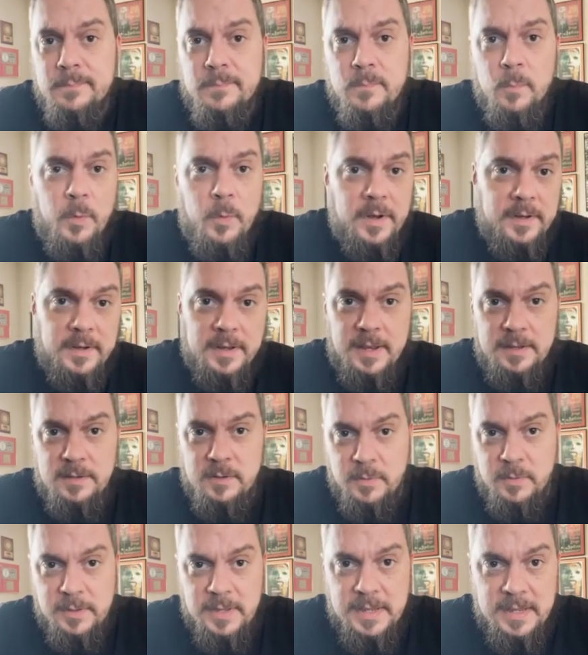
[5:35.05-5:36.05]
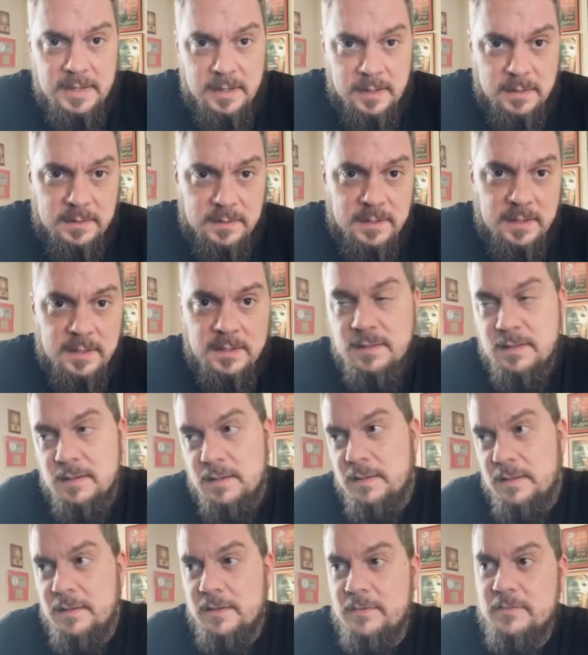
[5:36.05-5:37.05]
when can you eat
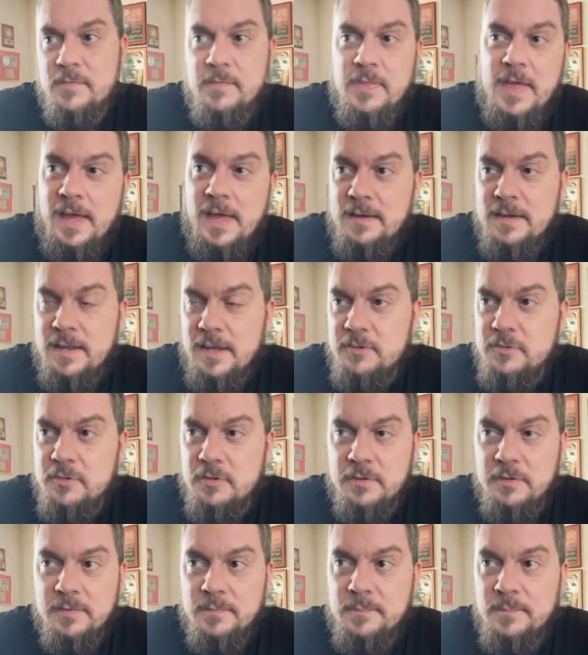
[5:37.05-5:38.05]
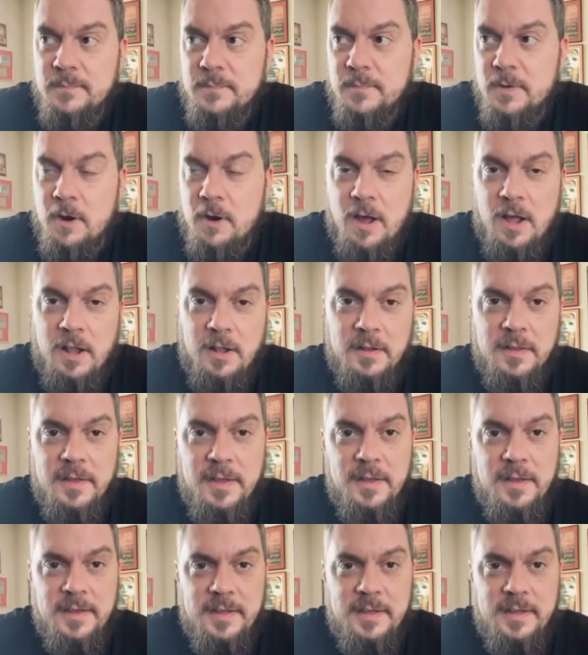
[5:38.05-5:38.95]
and things of that nature are all